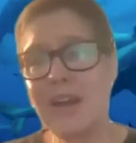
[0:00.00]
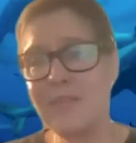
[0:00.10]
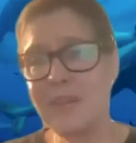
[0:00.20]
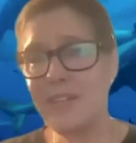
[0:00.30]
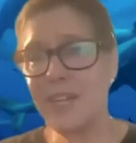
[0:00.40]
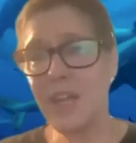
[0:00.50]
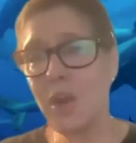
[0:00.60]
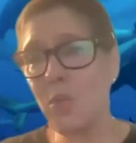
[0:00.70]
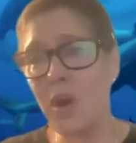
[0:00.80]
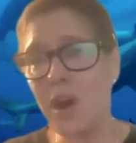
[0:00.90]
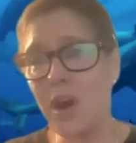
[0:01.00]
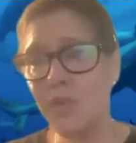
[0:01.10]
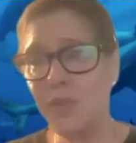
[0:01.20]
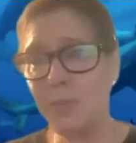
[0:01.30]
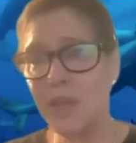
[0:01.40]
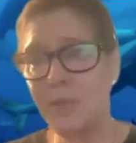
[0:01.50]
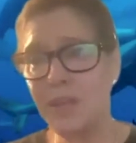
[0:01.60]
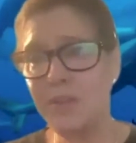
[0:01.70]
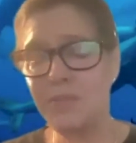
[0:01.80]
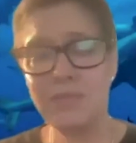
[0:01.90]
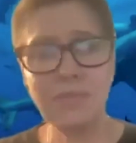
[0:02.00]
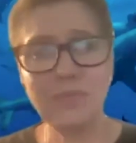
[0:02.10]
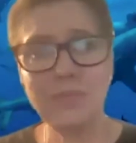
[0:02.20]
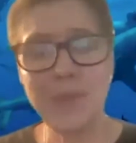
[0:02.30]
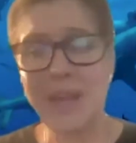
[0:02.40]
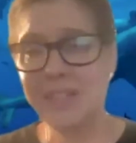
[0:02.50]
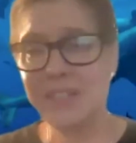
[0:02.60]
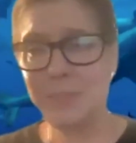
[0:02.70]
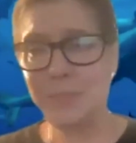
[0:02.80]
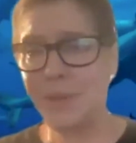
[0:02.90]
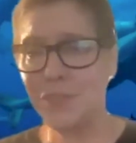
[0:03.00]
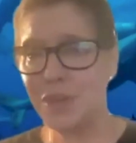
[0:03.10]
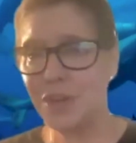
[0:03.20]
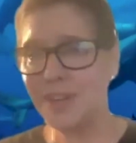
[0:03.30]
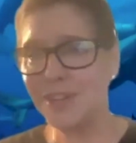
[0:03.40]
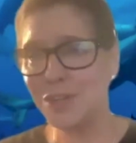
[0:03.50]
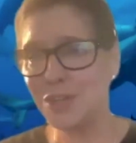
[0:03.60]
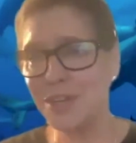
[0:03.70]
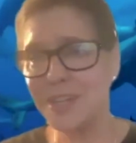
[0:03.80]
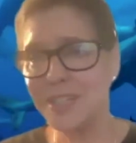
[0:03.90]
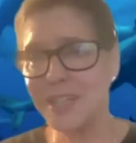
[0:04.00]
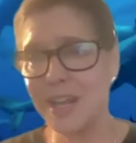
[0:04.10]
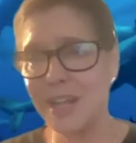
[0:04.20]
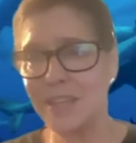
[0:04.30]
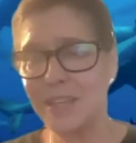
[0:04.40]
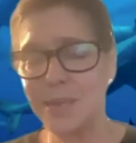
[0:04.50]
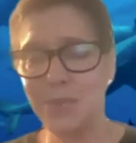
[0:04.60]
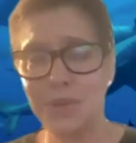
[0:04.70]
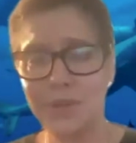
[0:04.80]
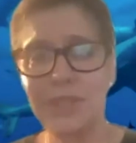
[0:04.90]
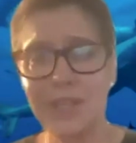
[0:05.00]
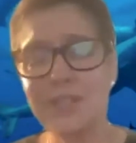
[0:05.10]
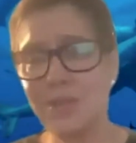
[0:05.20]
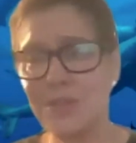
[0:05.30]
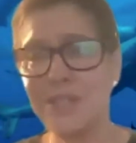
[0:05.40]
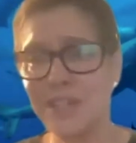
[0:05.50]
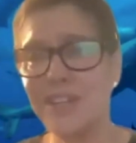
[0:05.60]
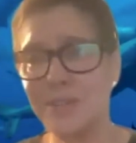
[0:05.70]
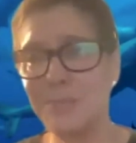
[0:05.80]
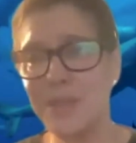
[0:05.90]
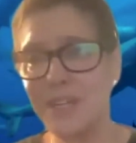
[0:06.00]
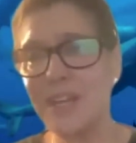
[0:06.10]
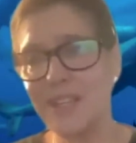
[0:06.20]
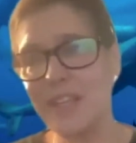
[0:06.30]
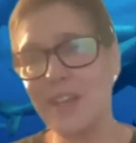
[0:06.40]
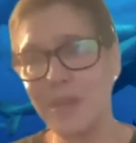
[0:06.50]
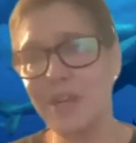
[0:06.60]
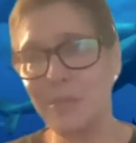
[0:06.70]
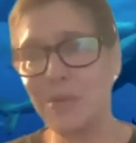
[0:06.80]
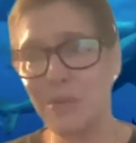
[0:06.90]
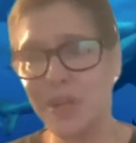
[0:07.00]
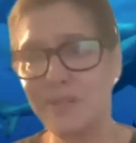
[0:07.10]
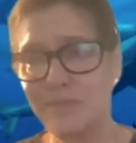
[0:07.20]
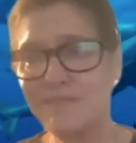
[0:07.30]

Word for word: taking a walk with a baby blacktip reef shark and the sharkiest island in the world, that's always going to be, I think, my number one.